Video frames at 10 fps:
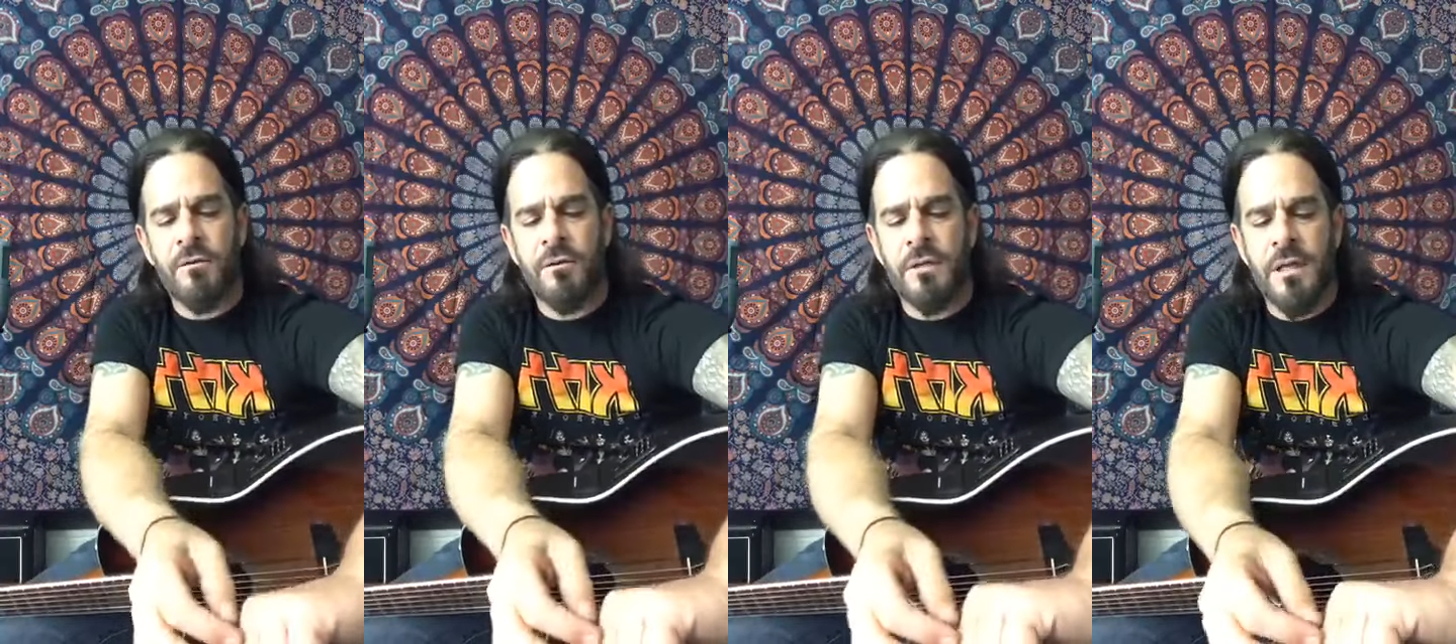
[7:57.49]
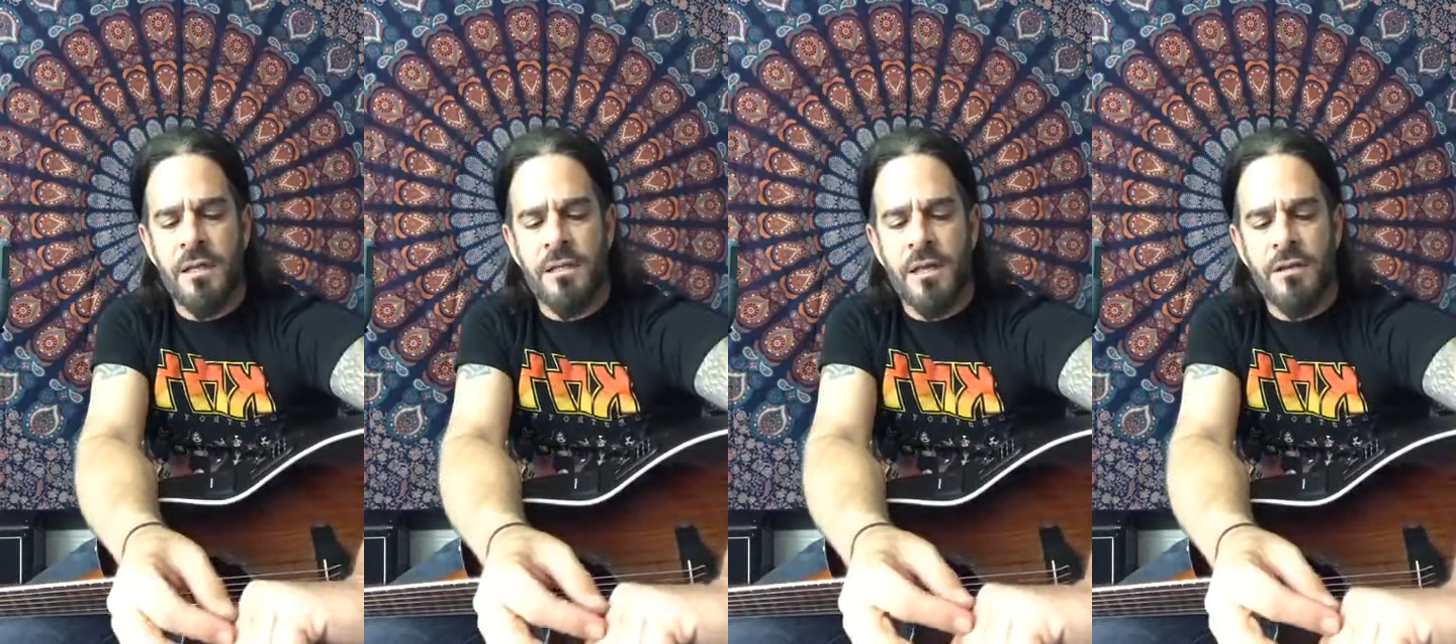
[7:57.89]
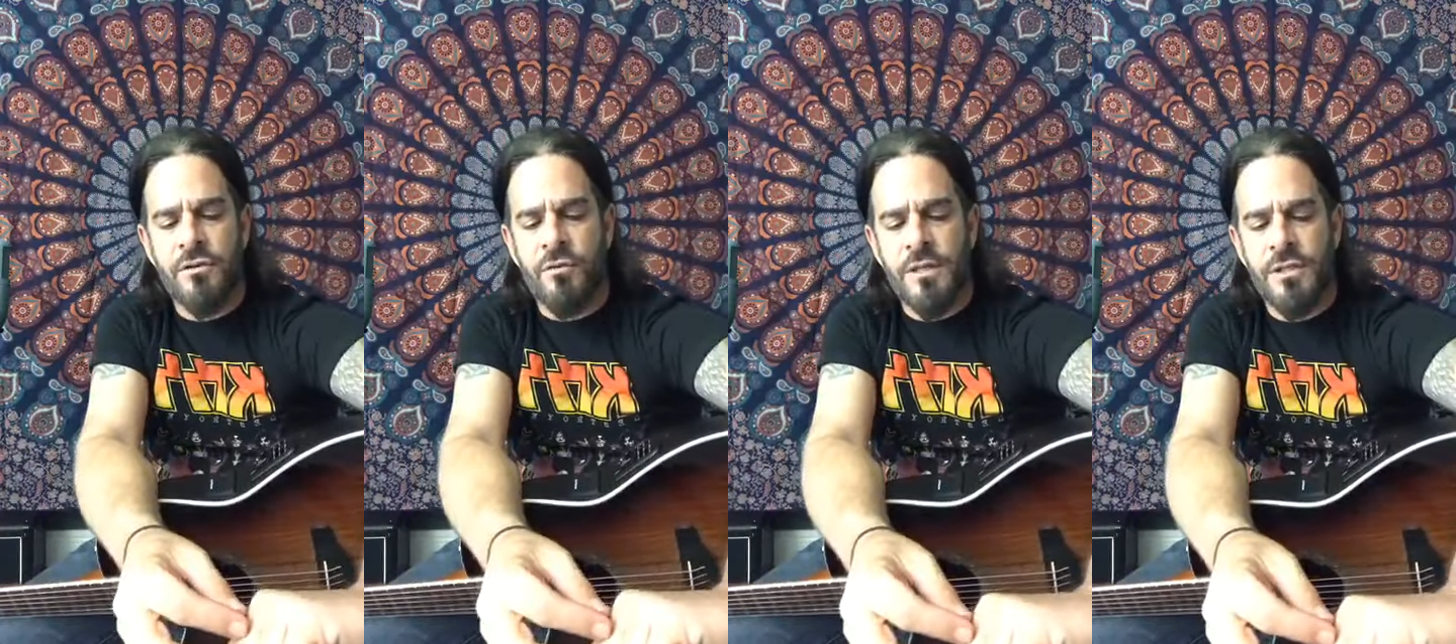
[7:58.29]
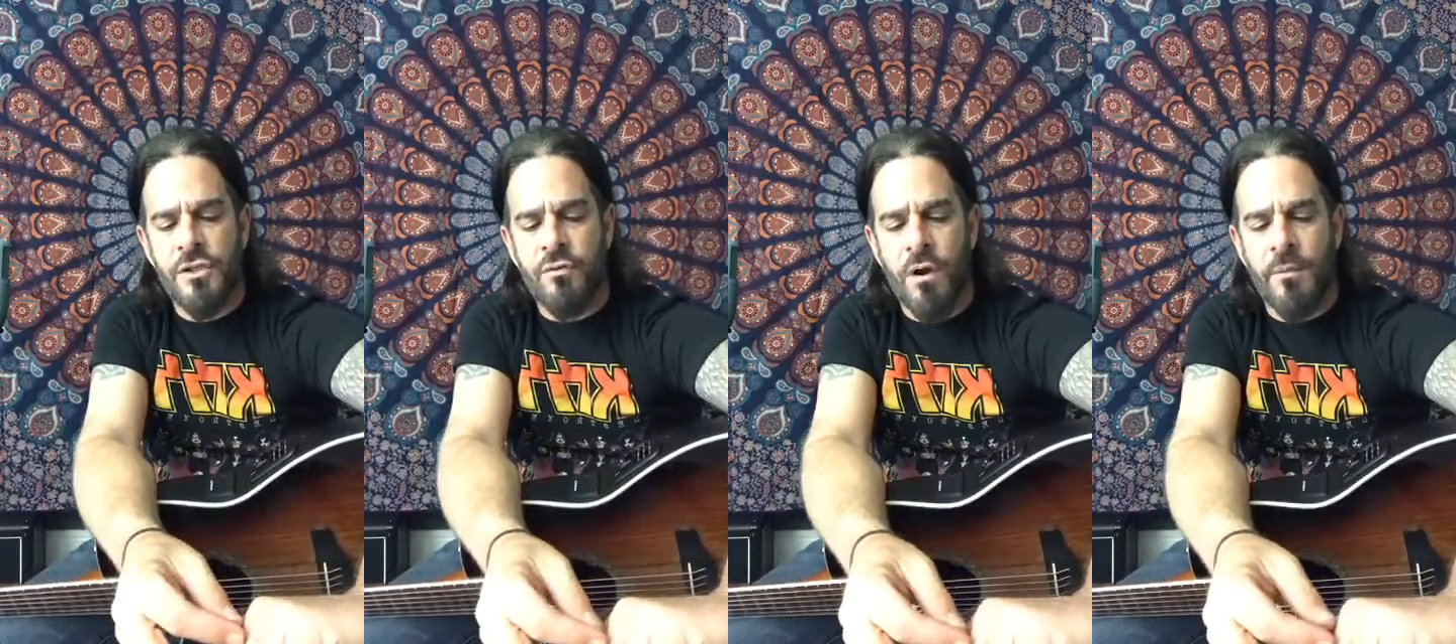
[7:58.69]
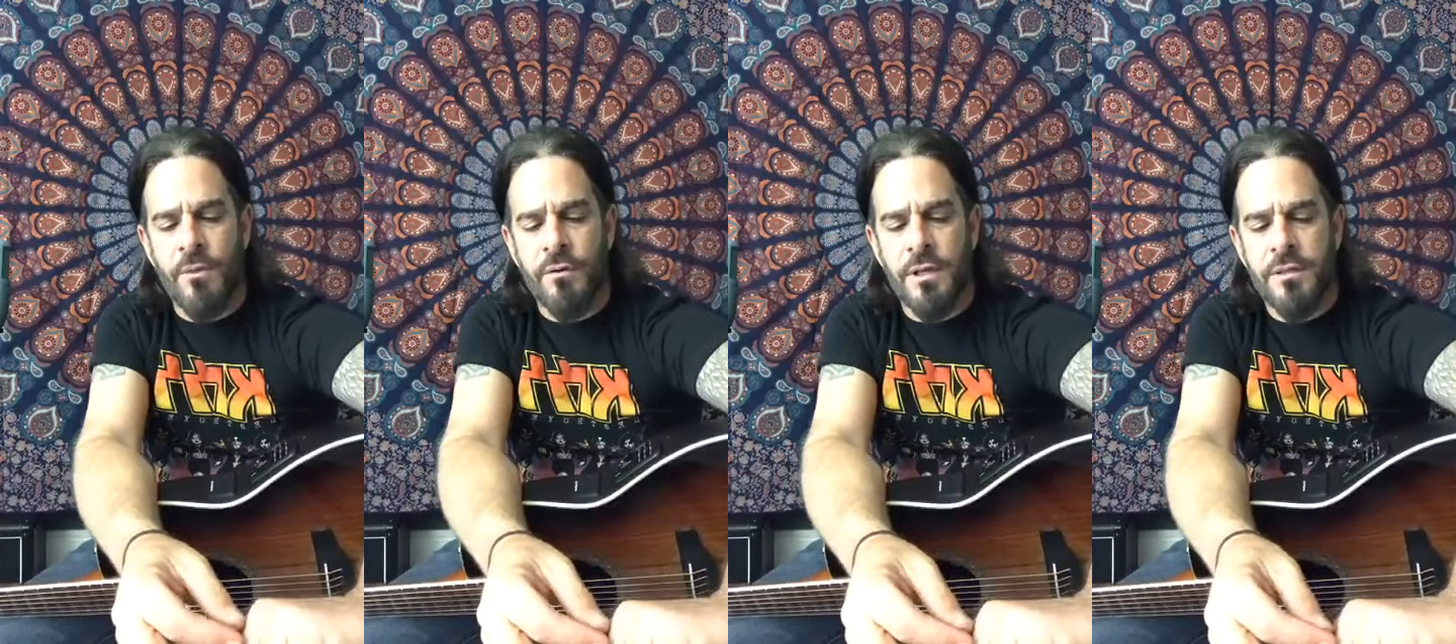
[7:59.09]
or any kind of crazy
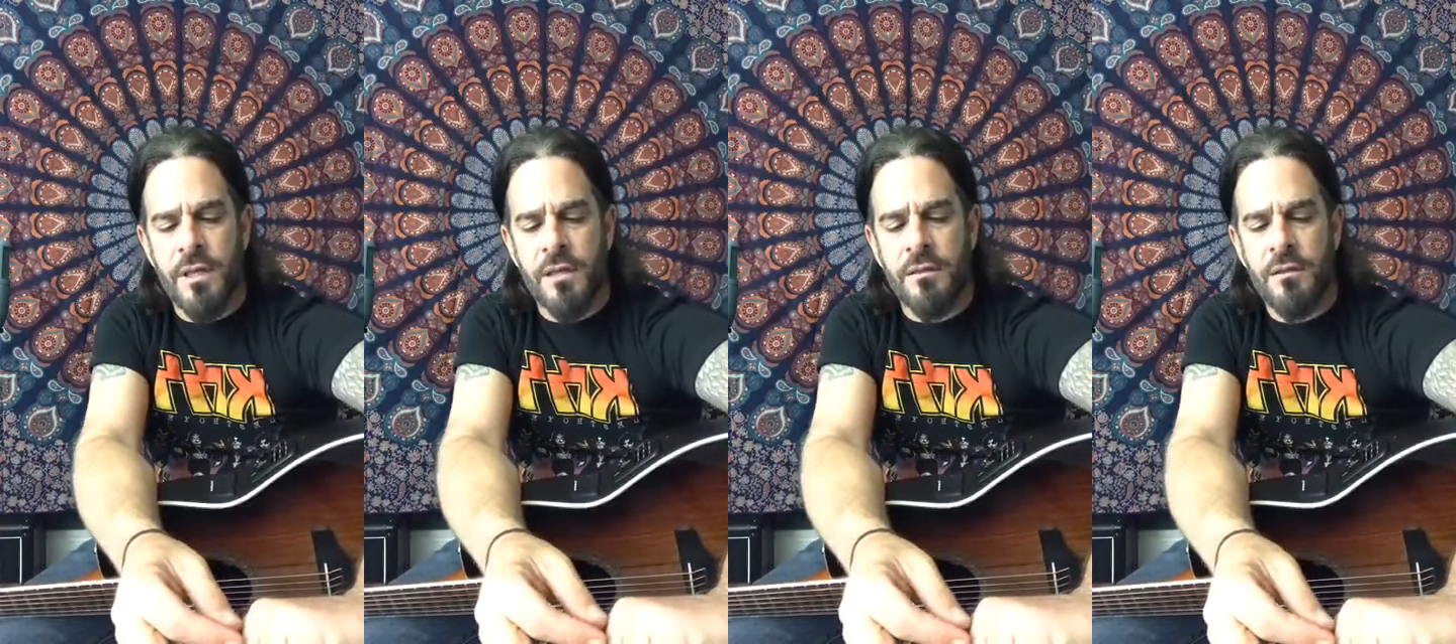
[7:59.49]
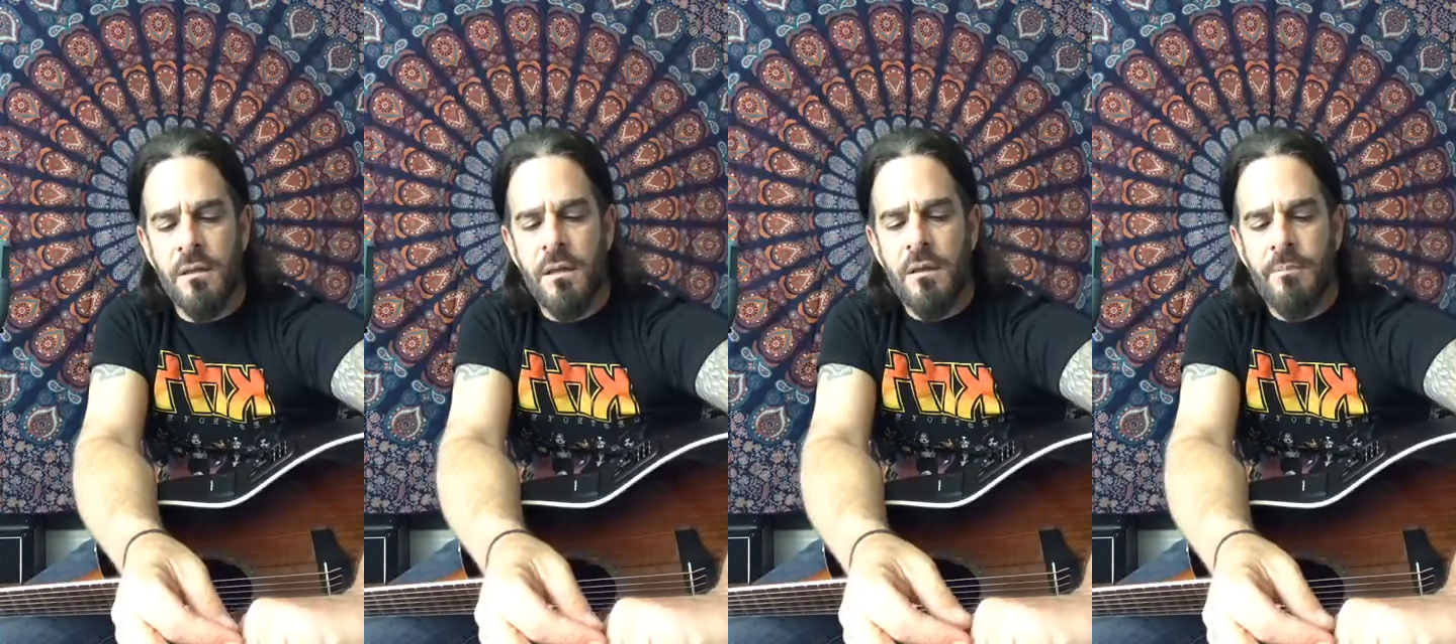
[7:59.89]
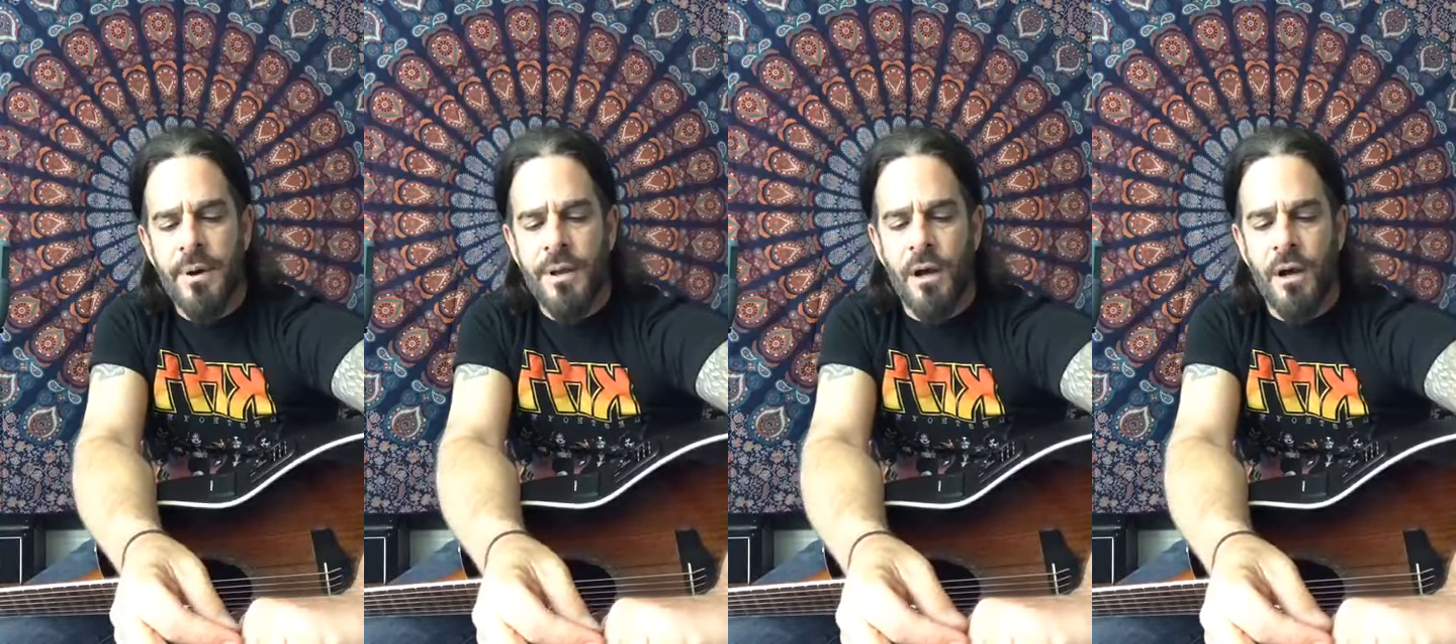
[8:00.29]
trauma or anything. But